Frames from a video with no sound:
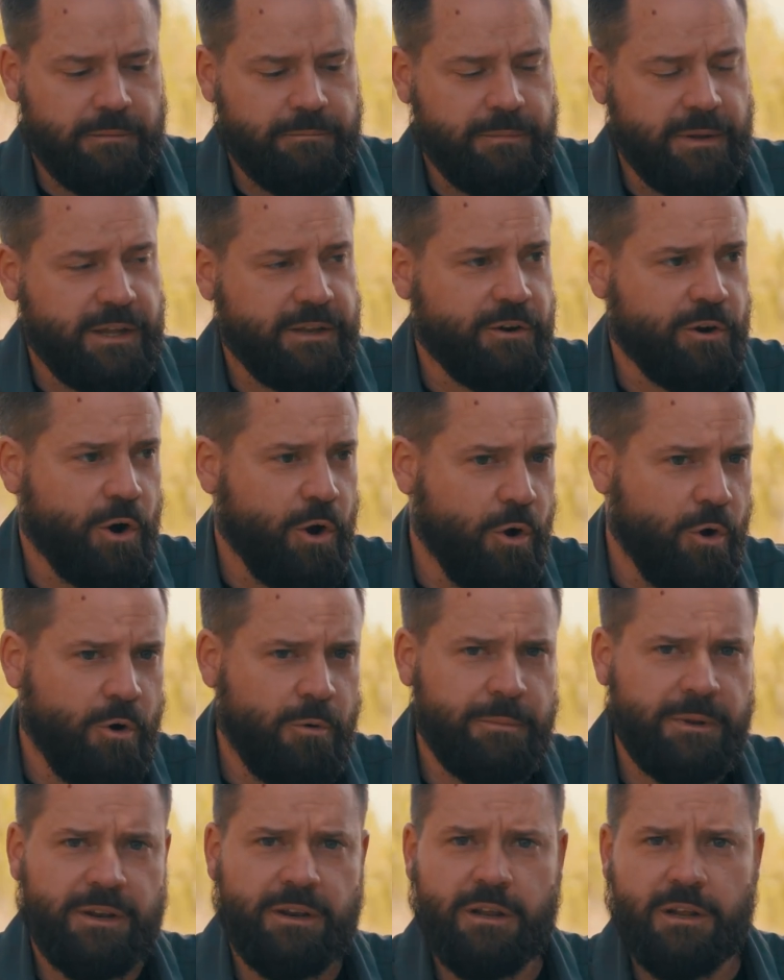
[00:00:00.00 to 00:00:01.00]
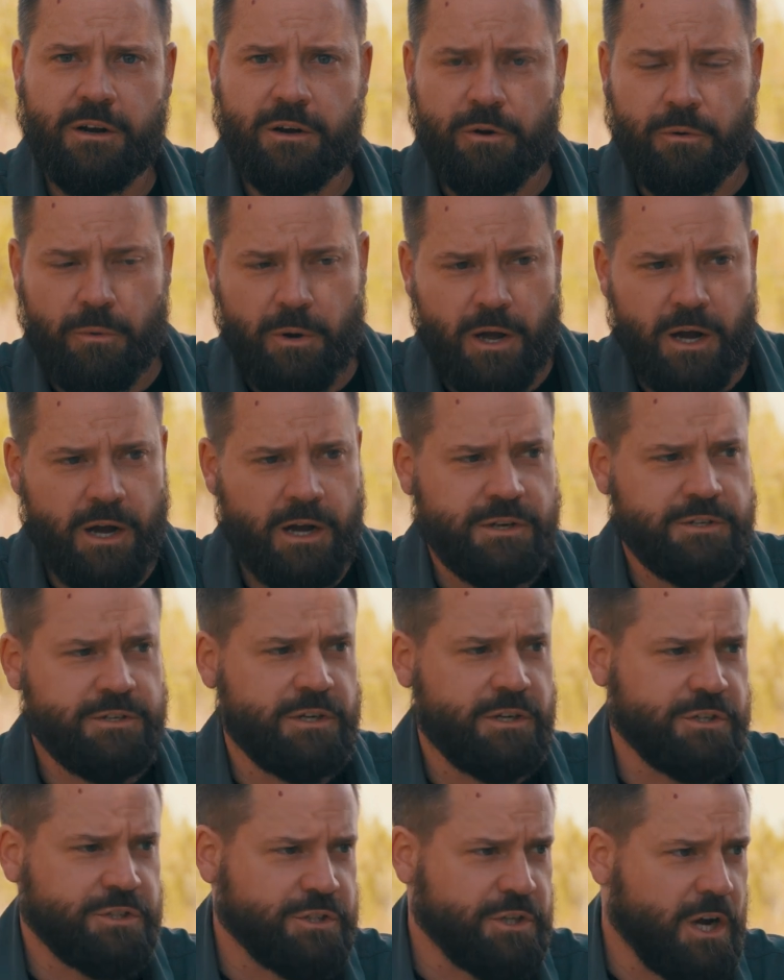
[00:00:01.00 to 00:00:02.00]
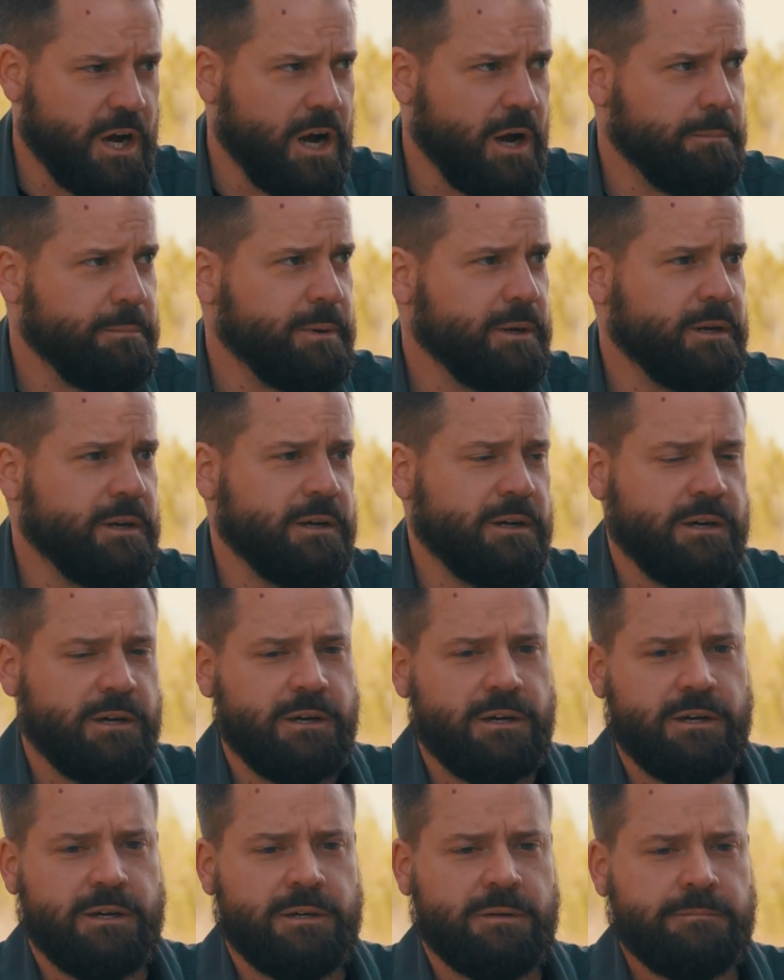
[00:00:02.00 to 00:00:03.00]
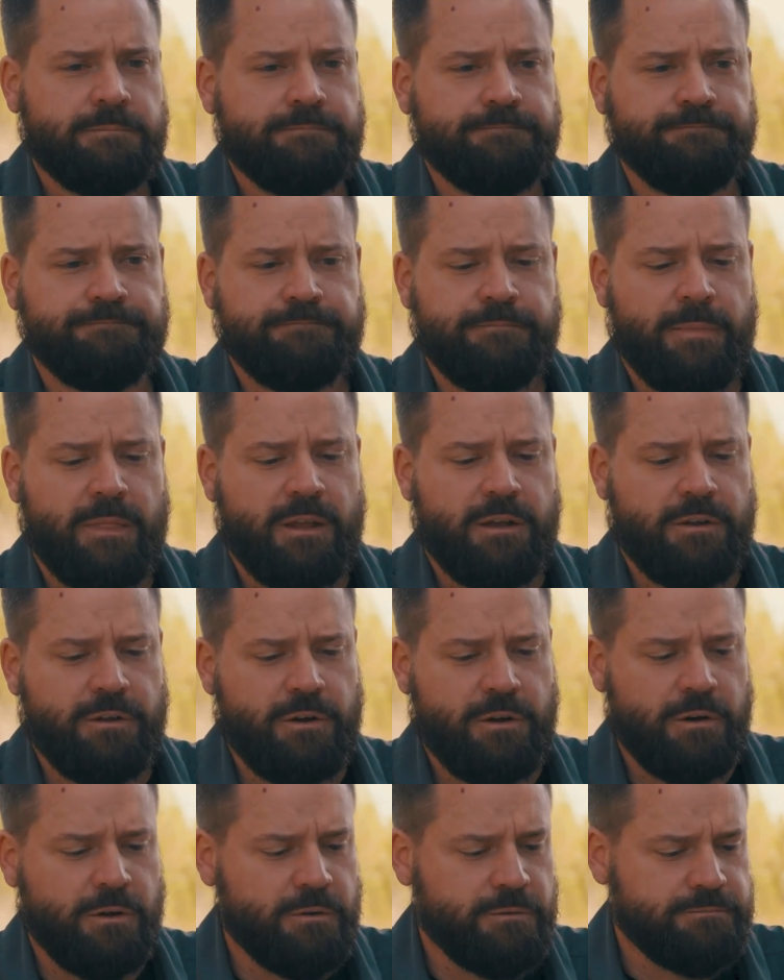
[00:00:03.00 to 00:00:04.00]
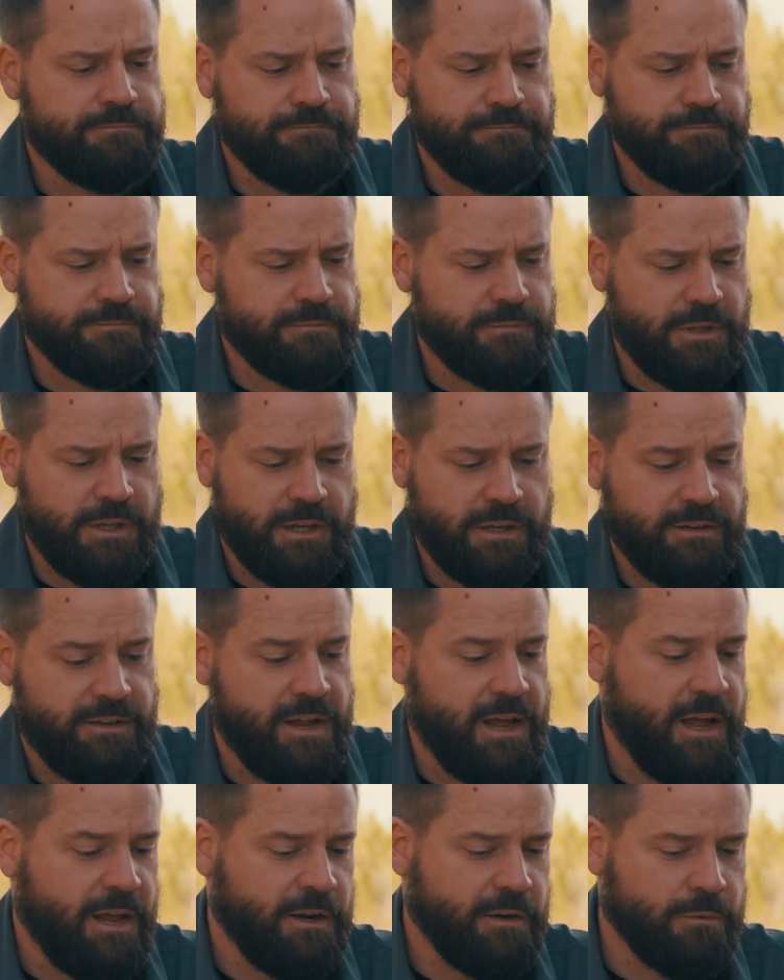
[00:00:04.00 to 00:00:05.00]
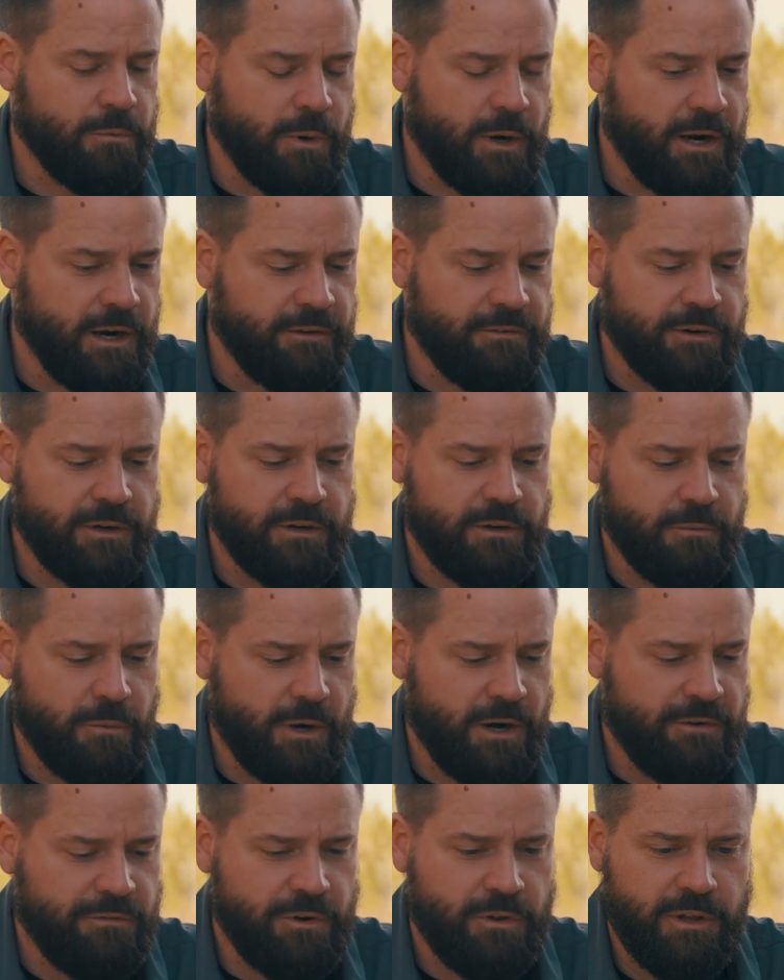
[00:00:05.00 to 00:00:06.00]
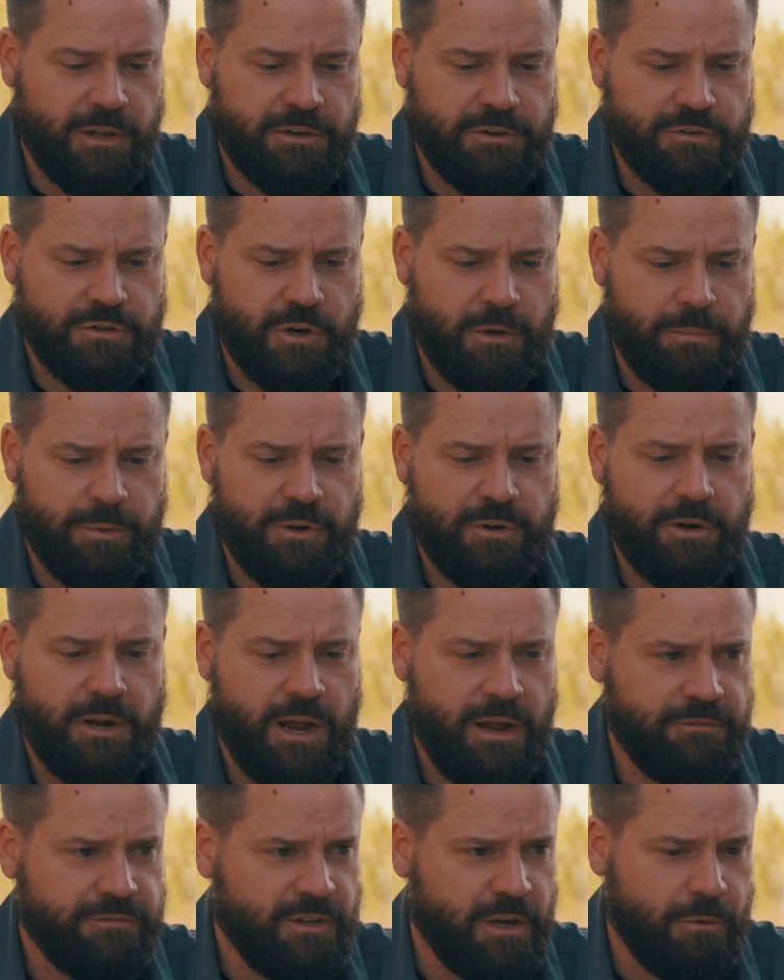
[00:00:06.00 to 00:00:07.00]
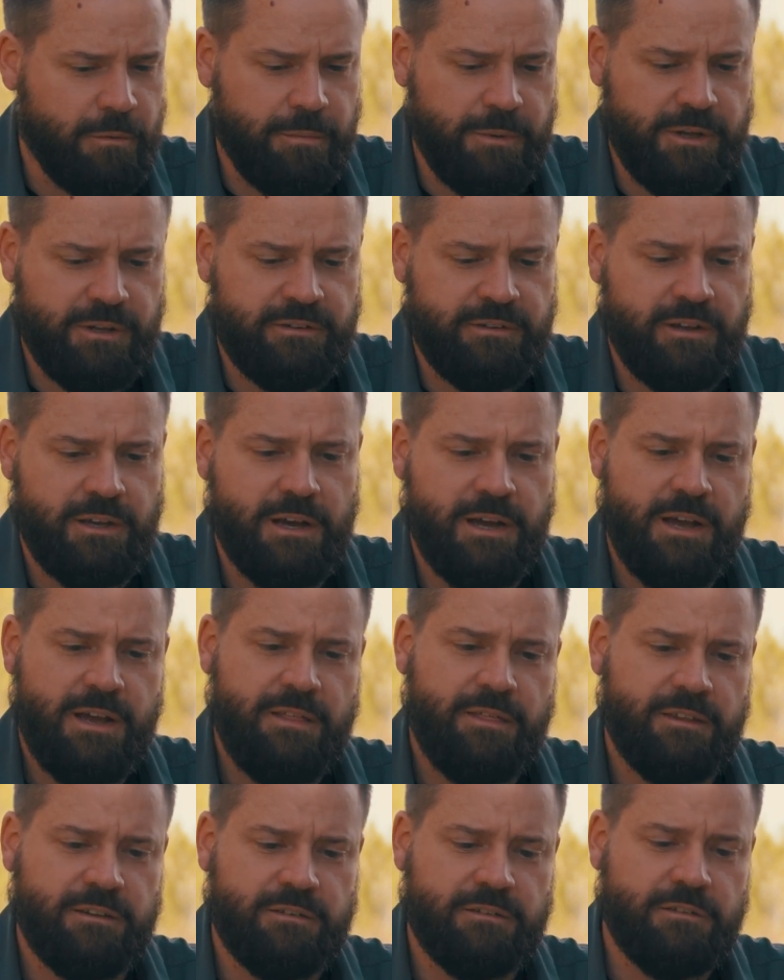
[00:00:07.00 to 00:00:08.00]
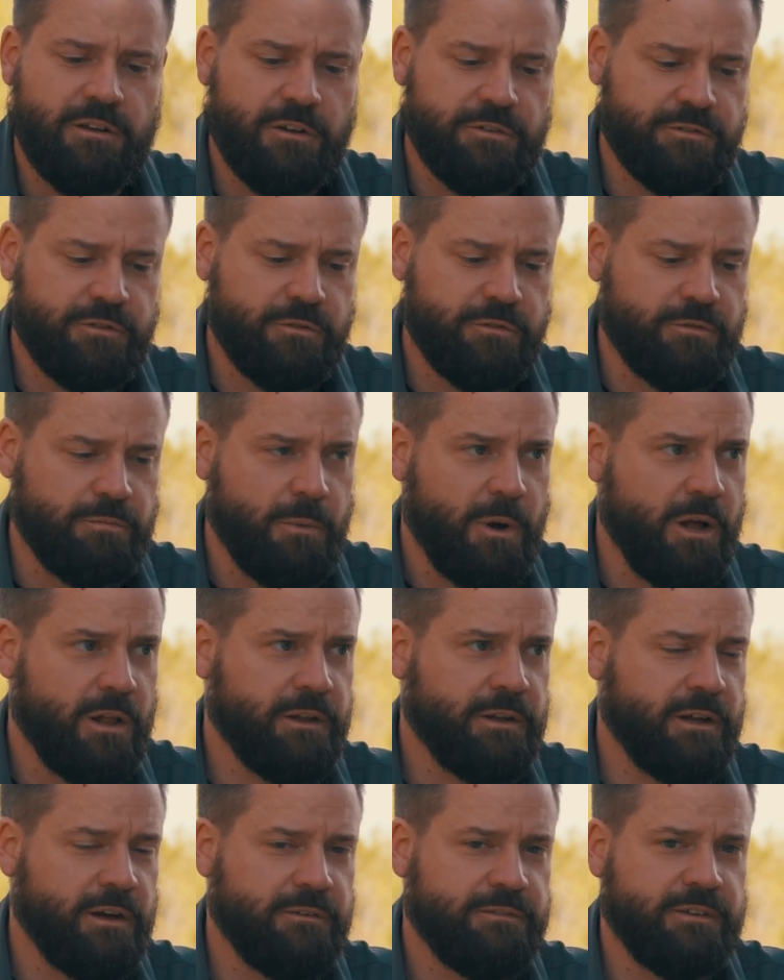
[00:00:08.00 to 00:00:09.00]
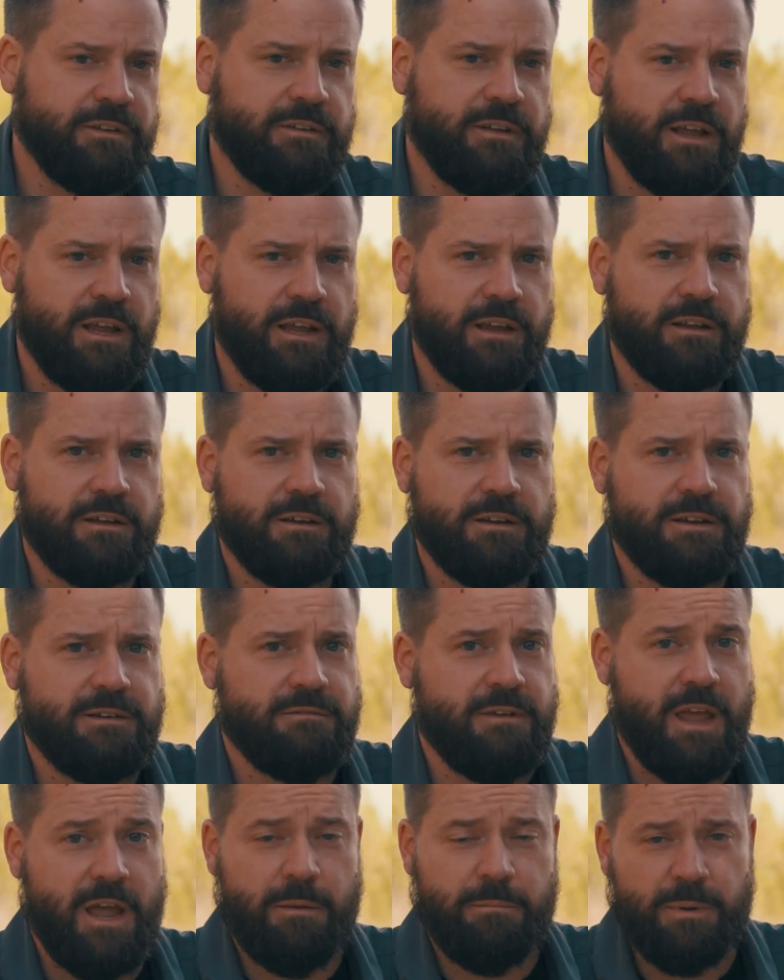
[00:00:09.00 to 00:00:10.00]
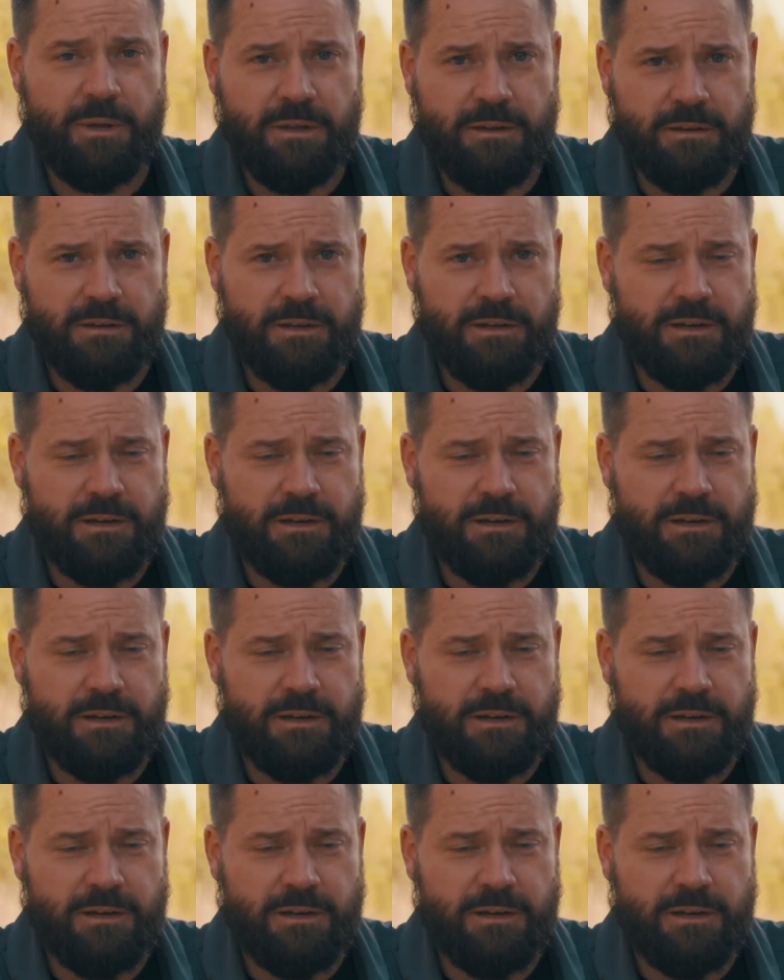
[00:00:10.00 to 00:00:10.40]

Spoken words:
in your home, in a garage, in a shop, you know, in a den, wherever you like to sharpen your knives. That would be easy. This is also small enough to take camping.